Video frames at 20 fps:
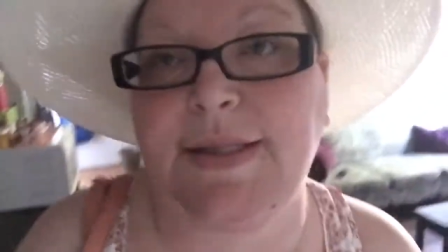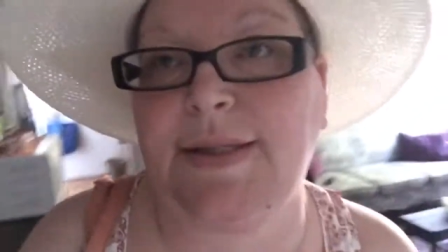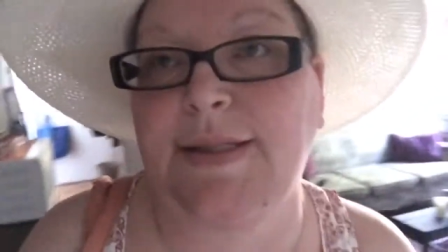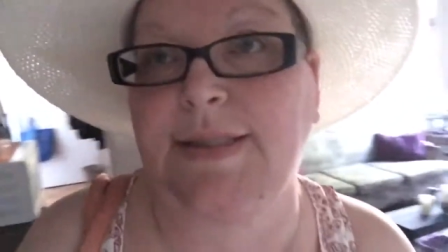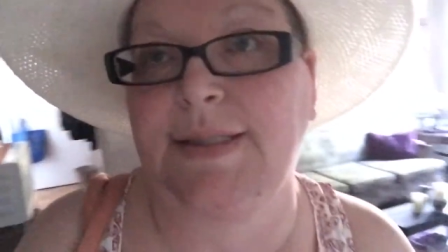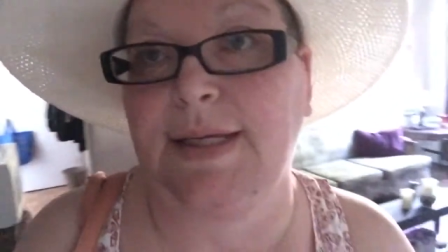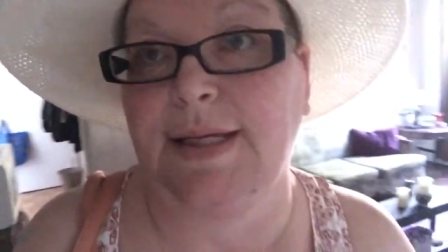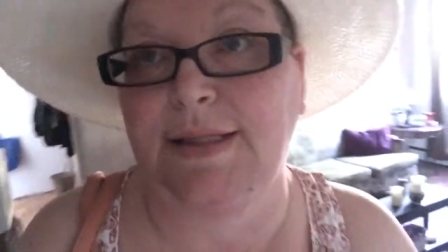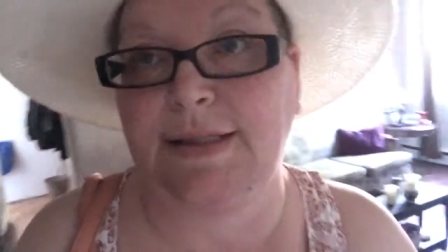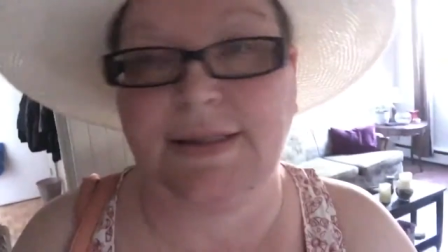to the
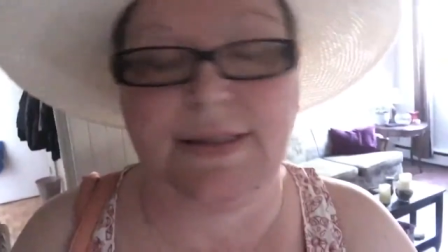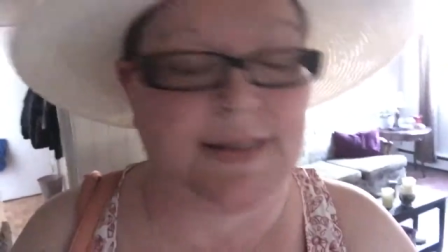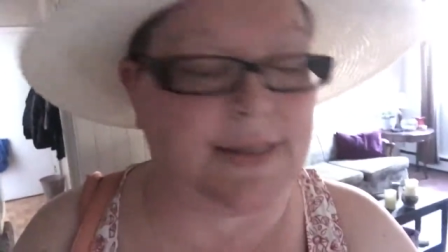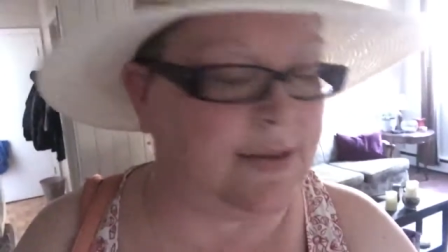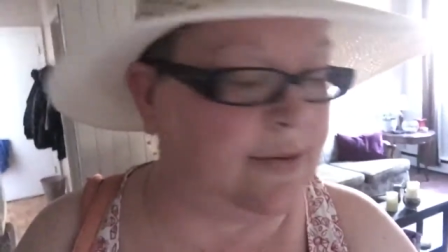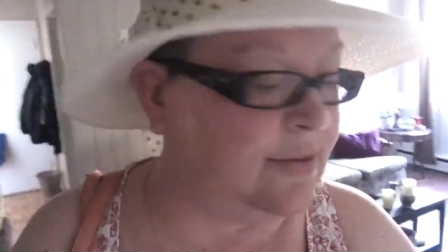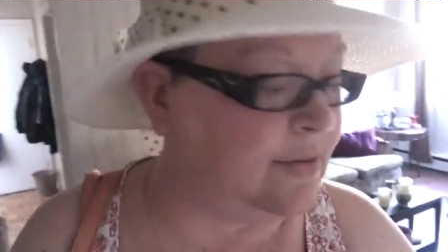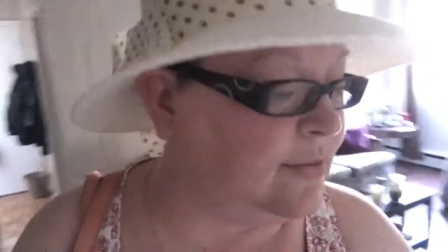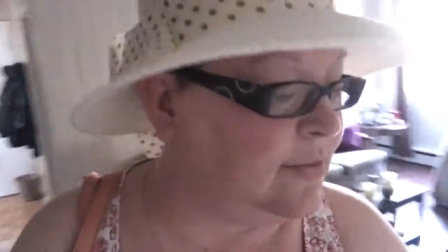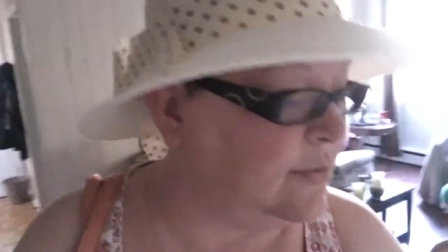sun.
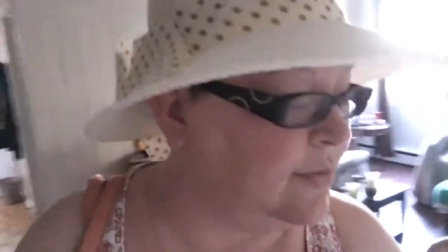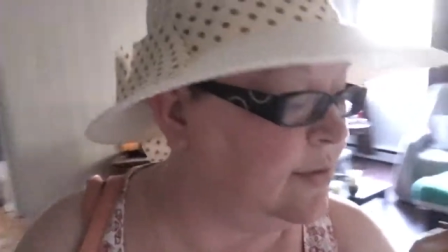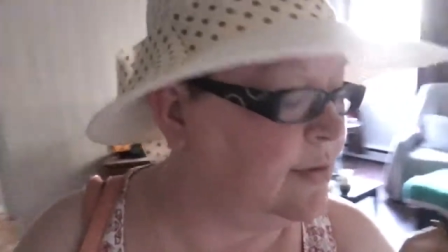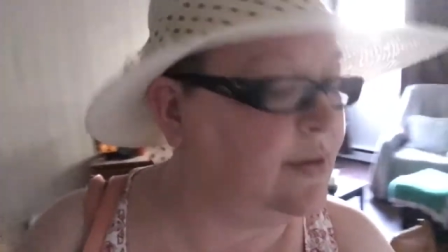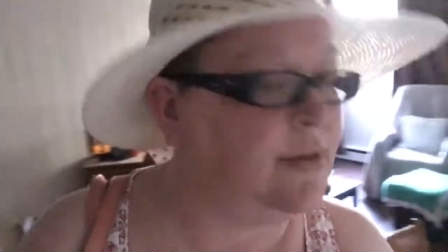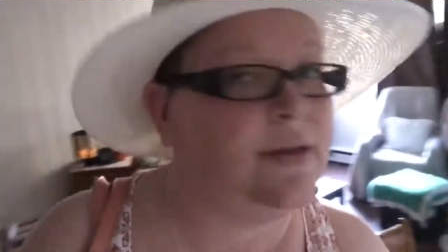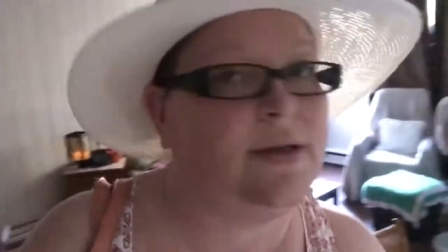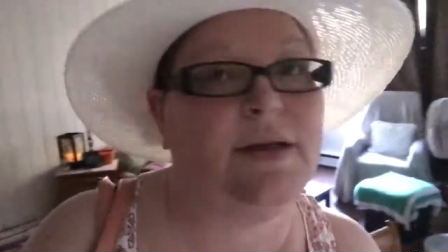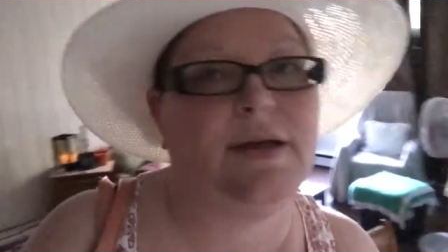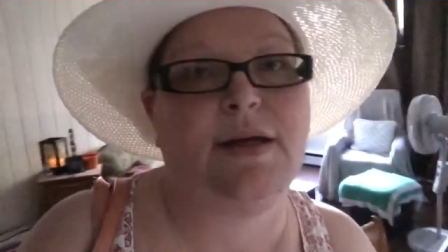So
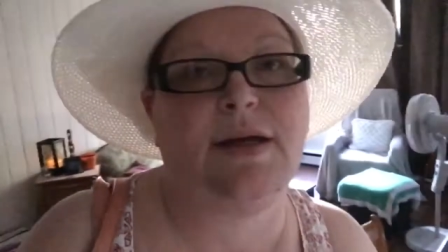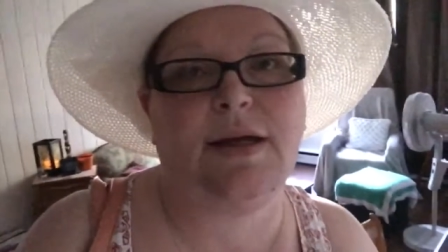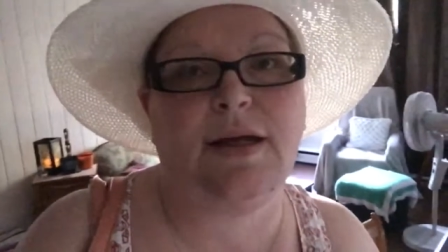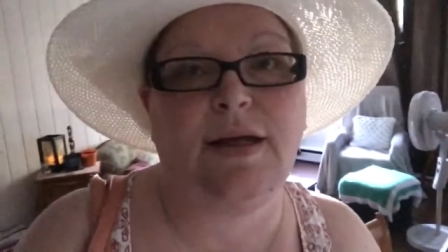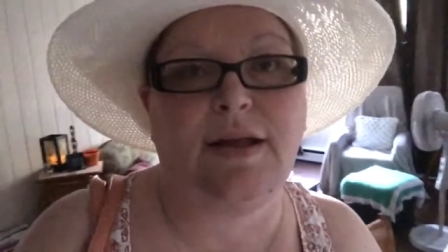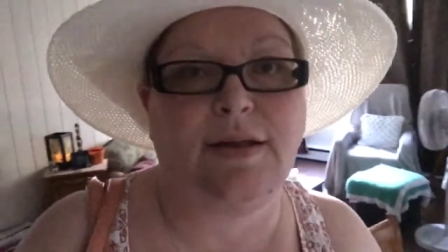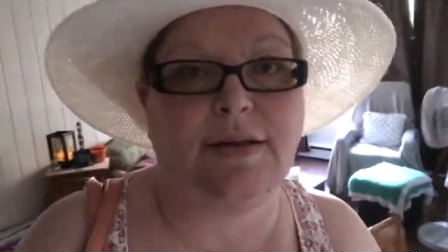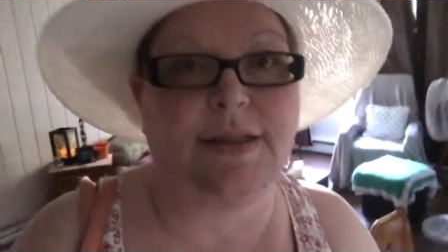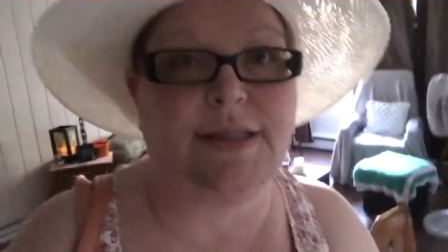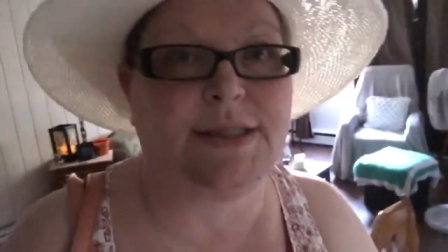
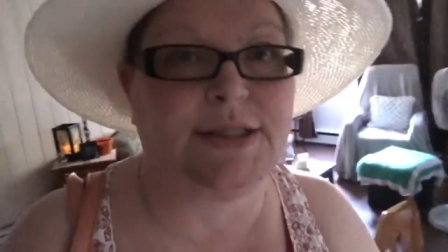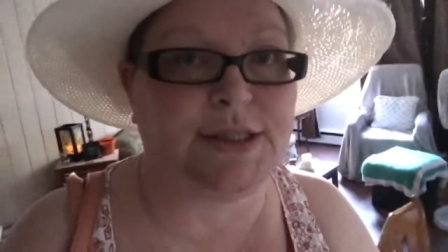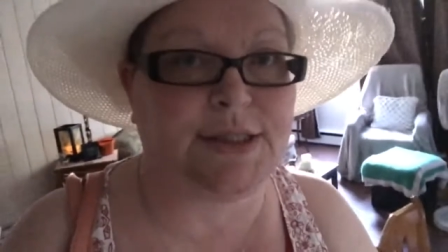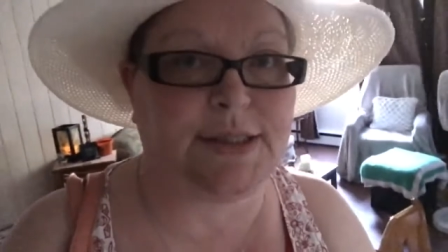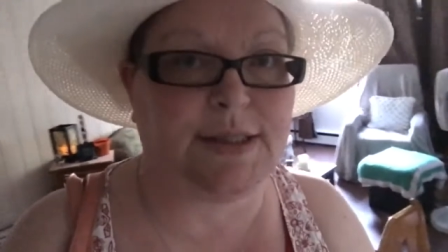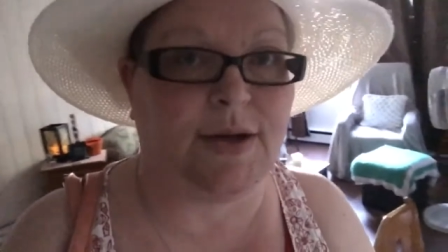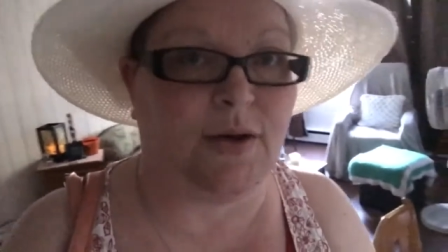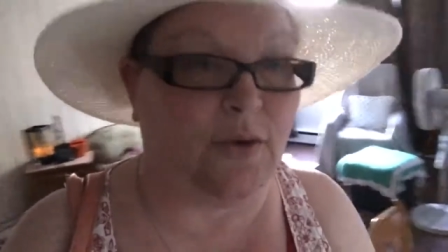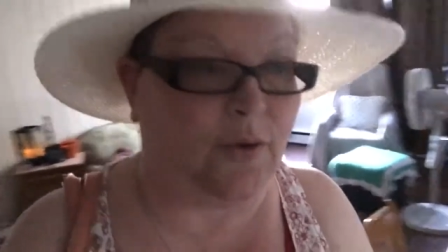let's just